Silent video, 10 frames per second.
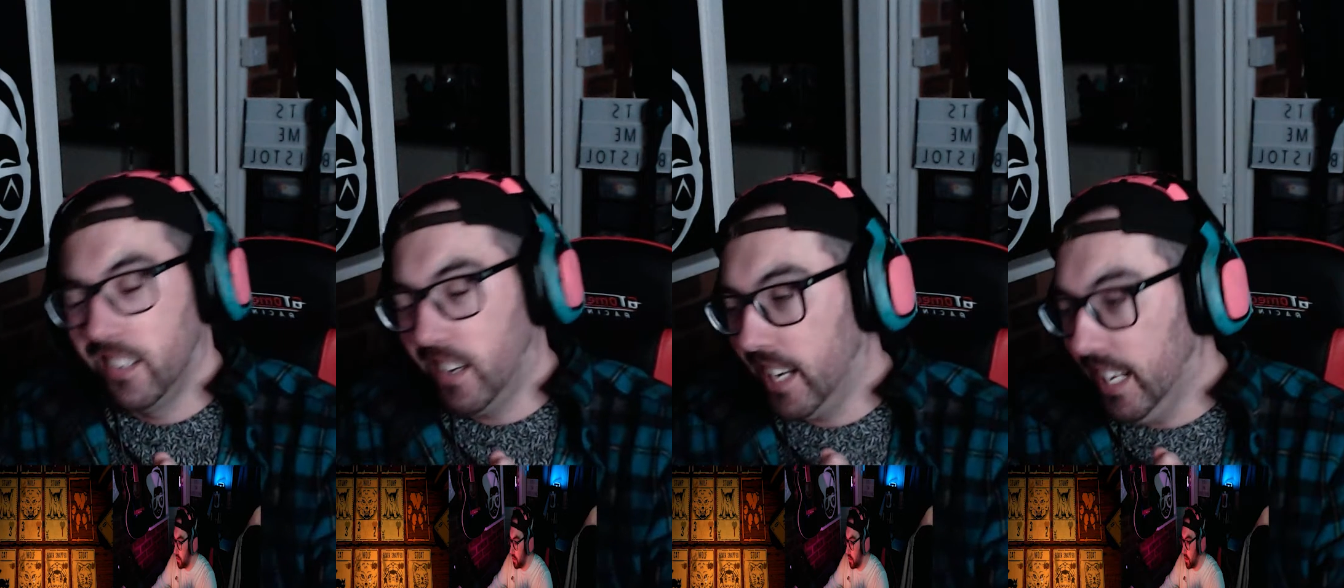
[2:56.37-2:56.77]

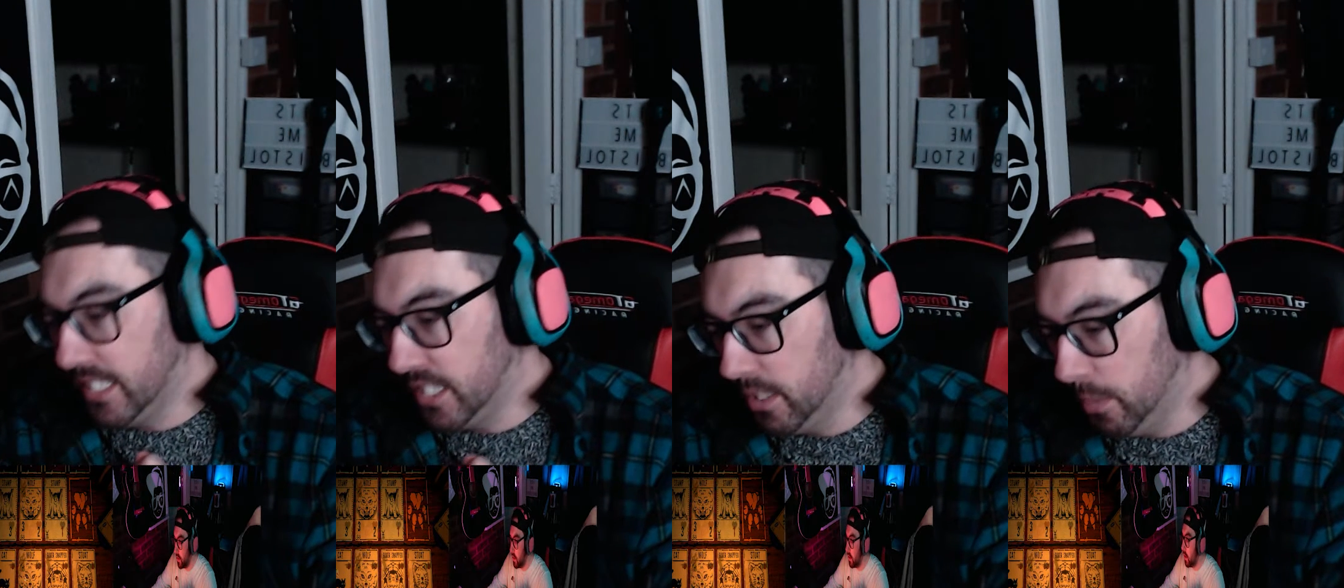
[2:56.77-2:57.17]
I had
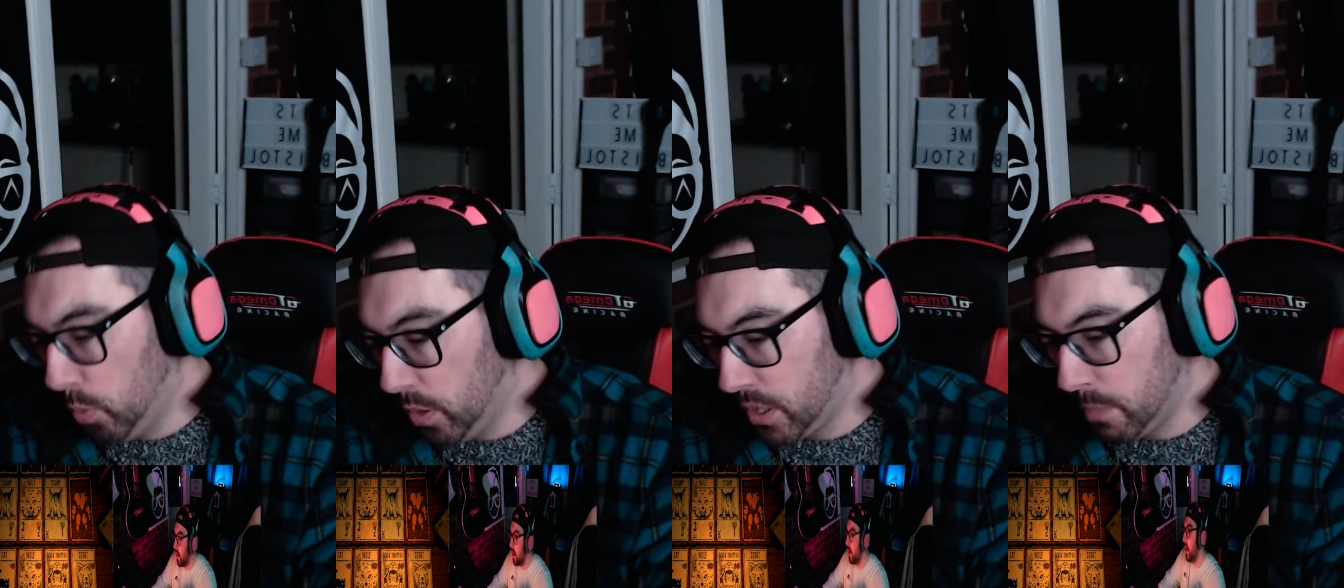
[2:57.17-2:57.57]
to
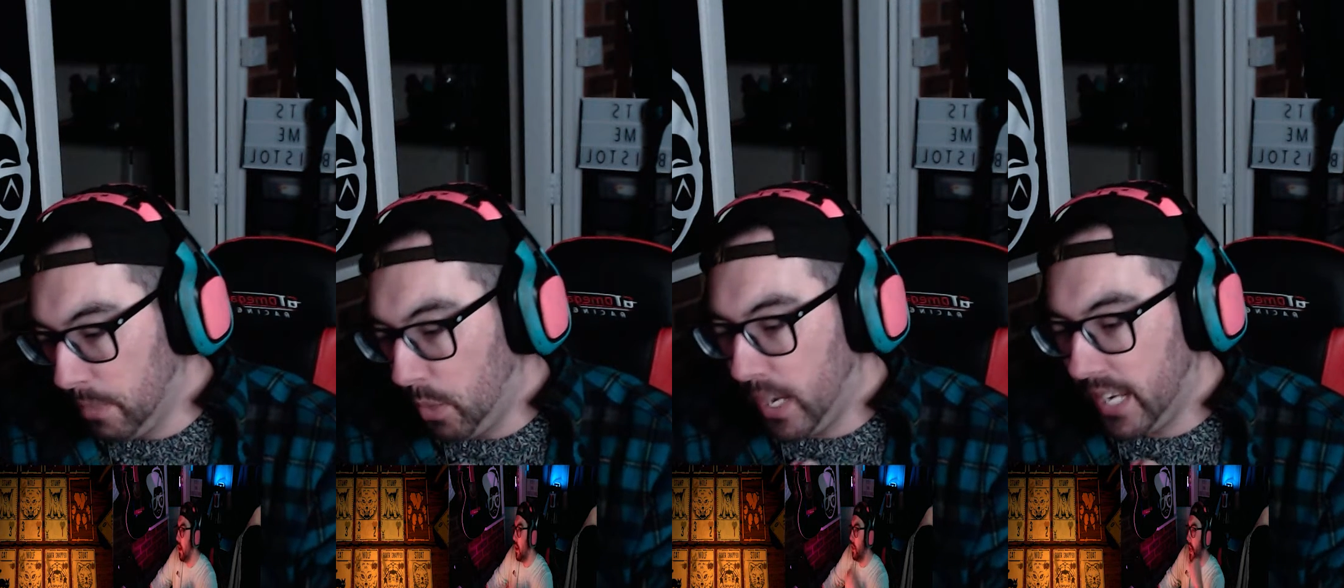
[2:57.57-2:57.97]
work my
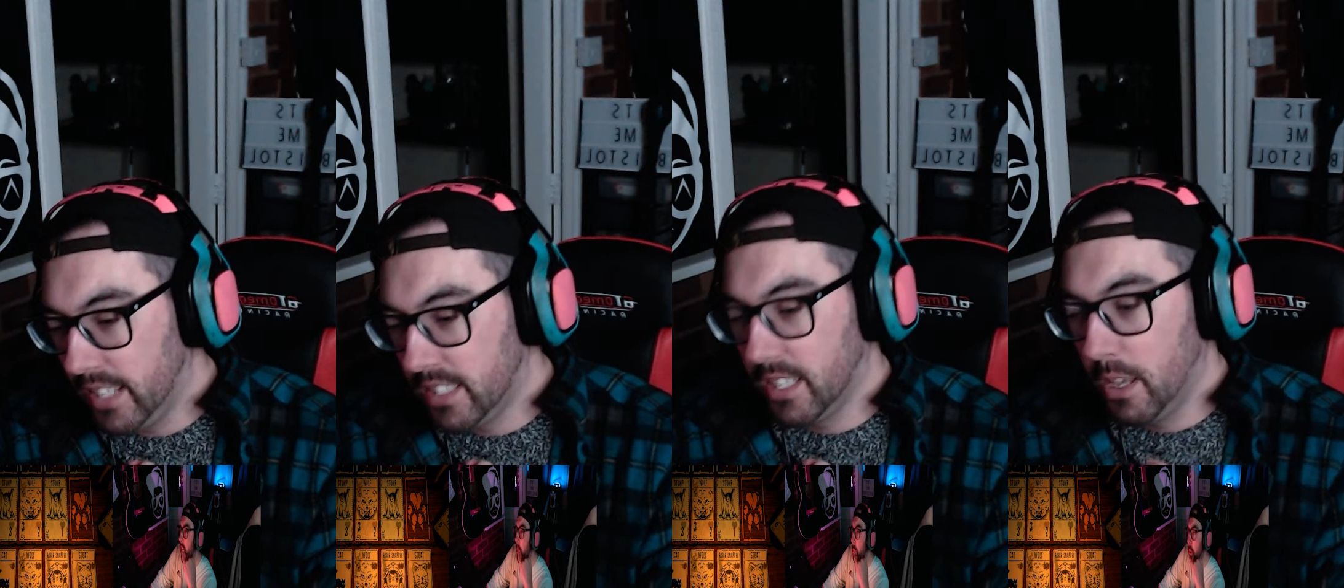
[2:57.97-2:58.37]

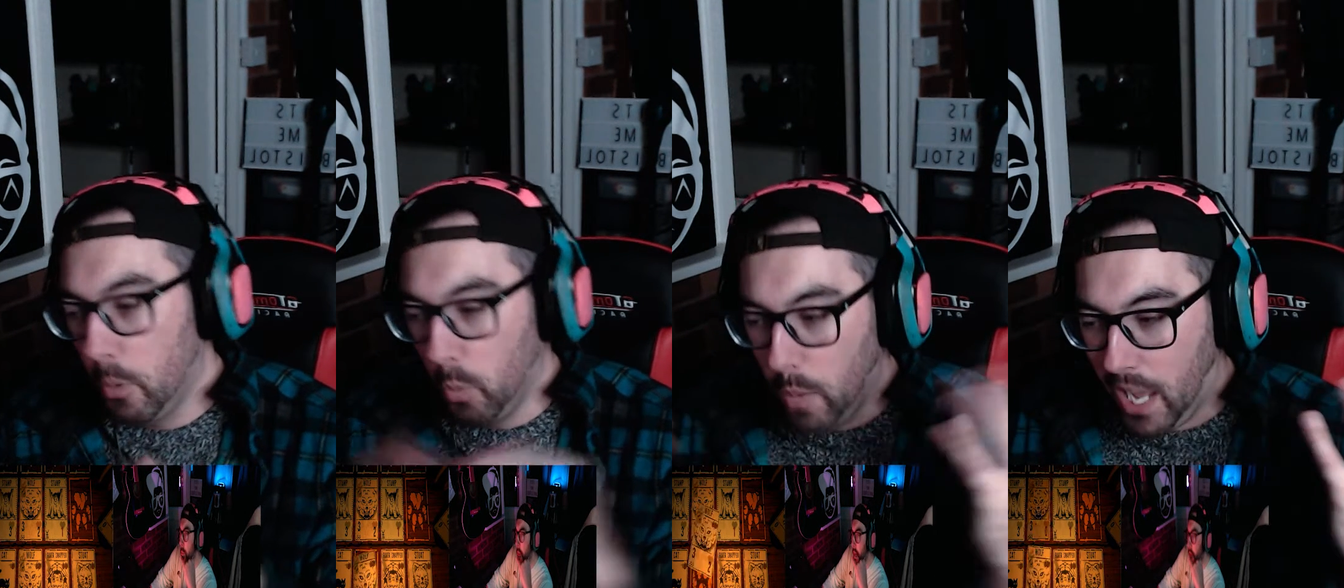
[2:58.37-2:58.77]
ways
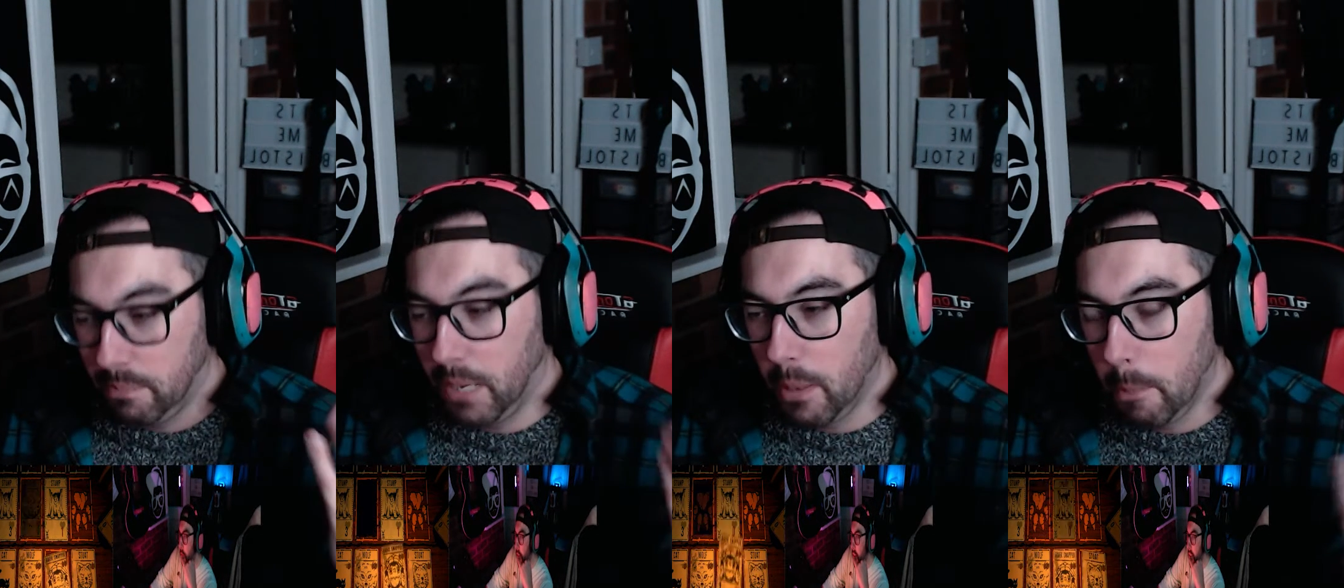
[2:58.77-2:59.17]
and
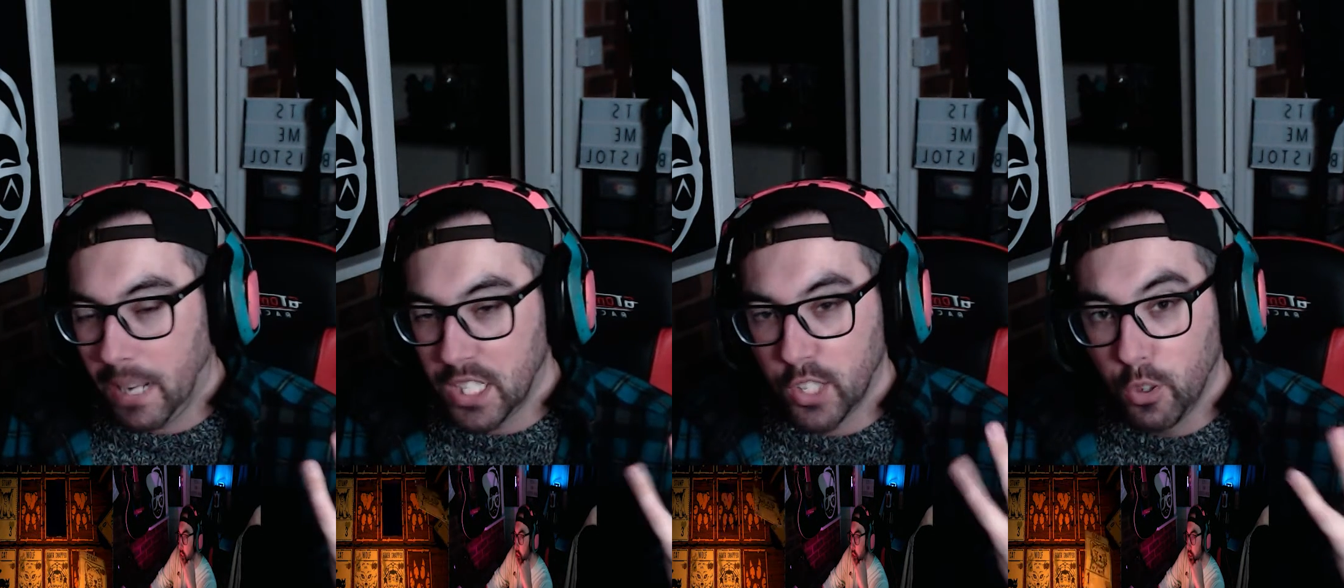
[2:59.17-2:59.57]
my
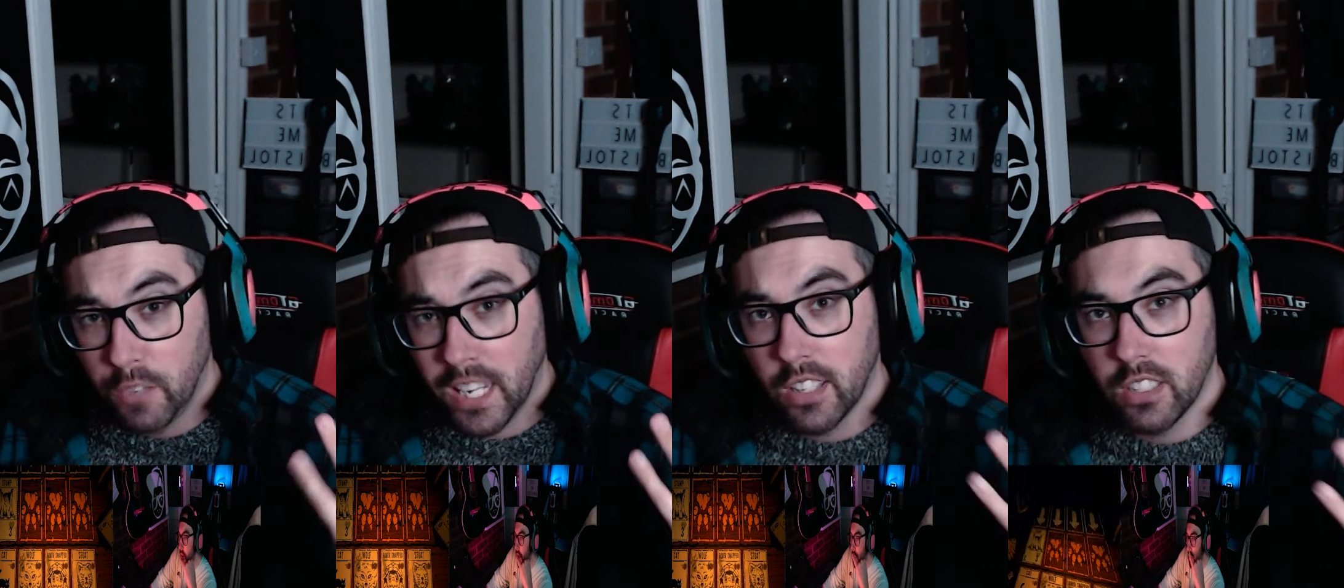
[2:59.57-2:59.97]
magical
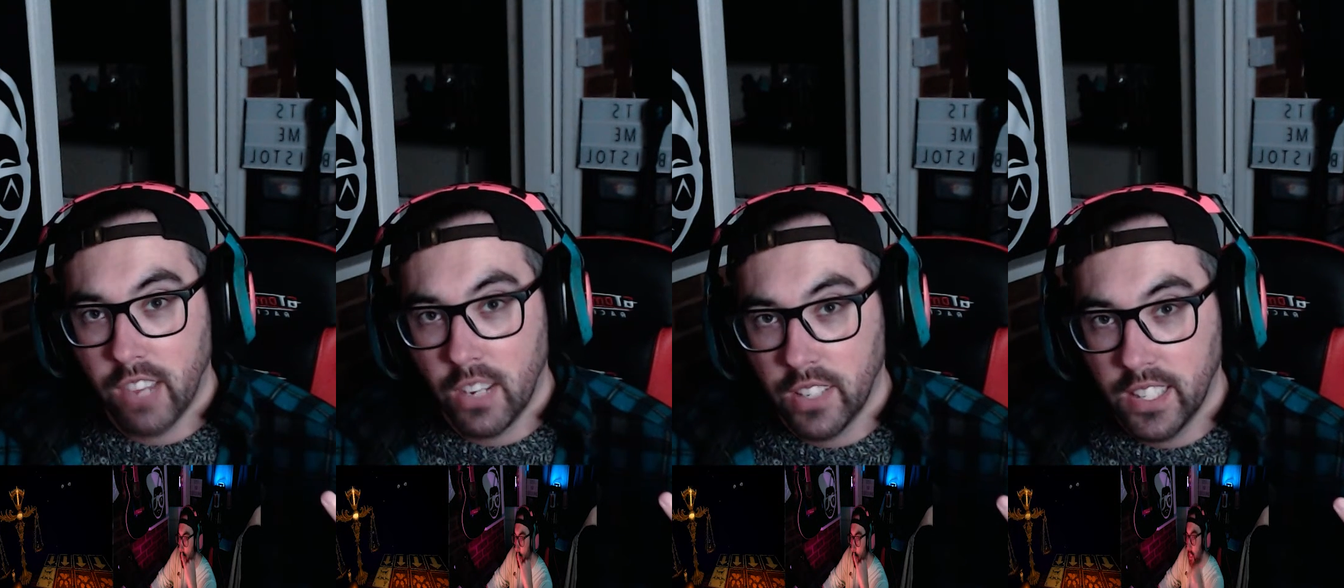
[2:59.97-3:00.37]
fingers
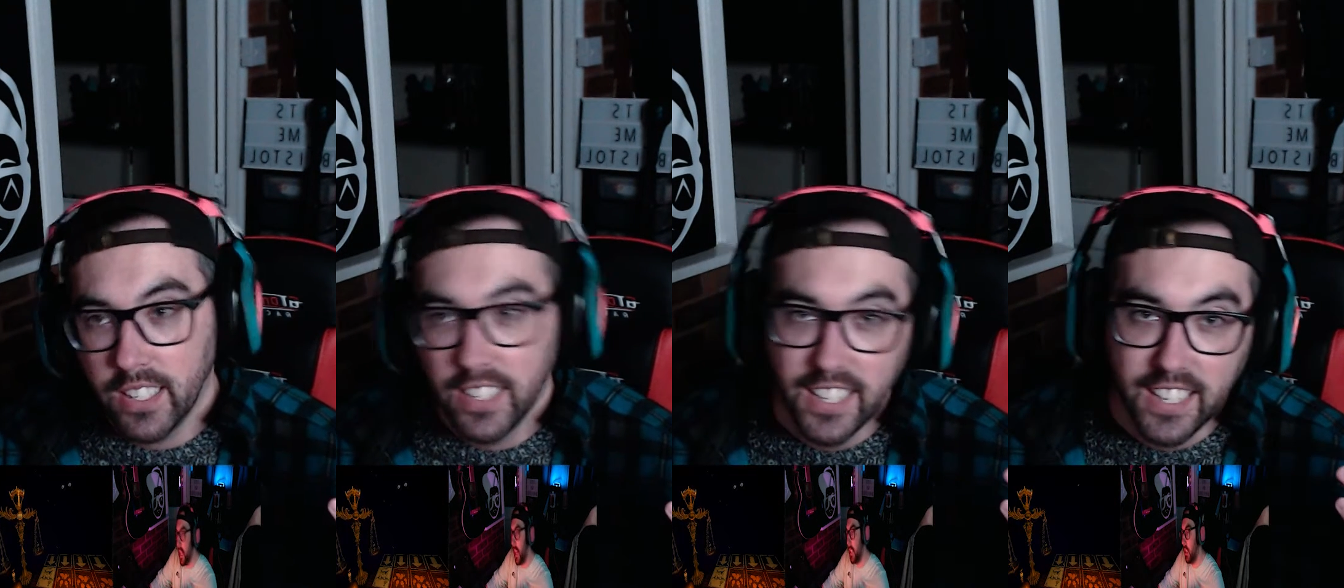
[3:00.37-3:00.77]
around it
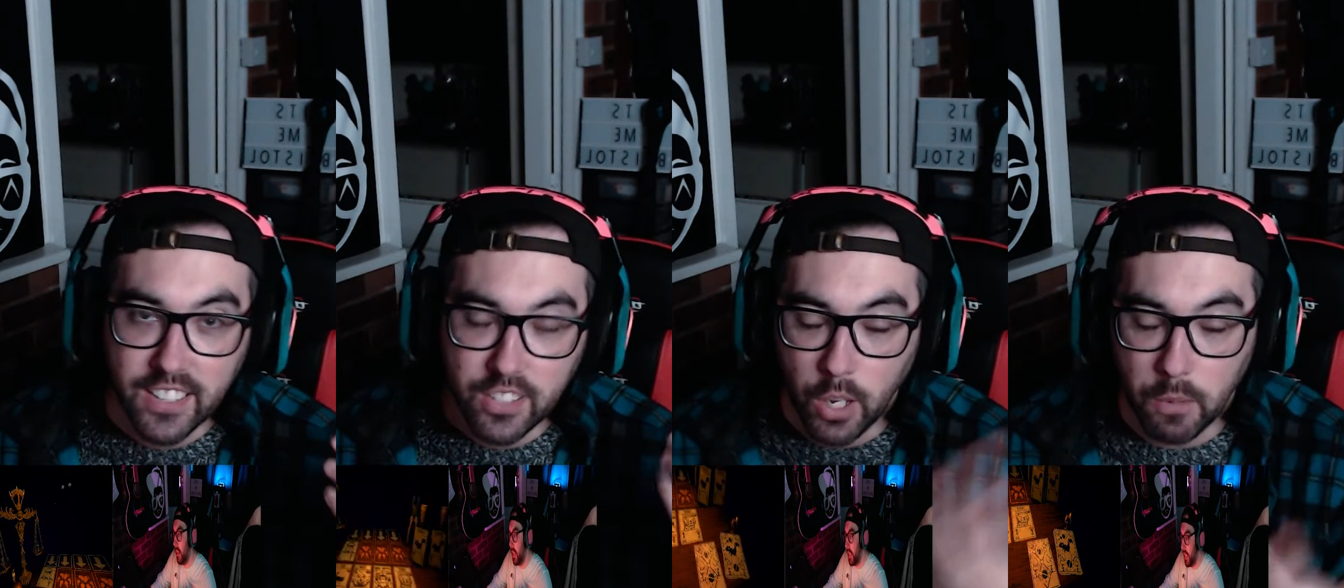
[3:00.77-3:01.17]

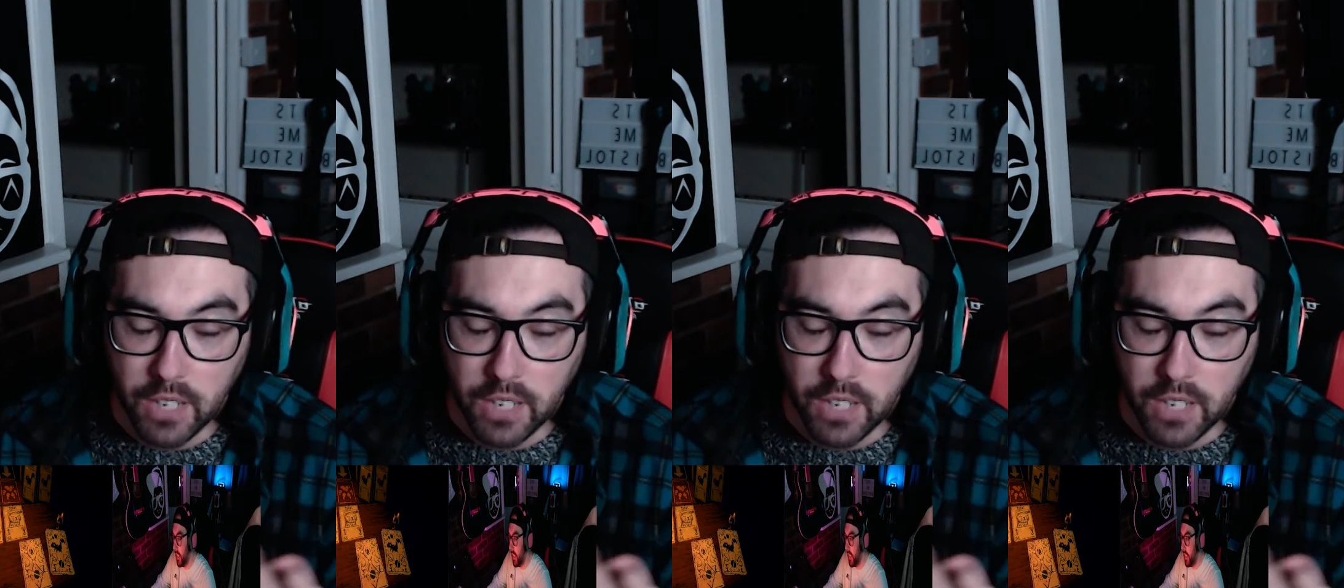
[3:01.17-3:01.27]
to hopefully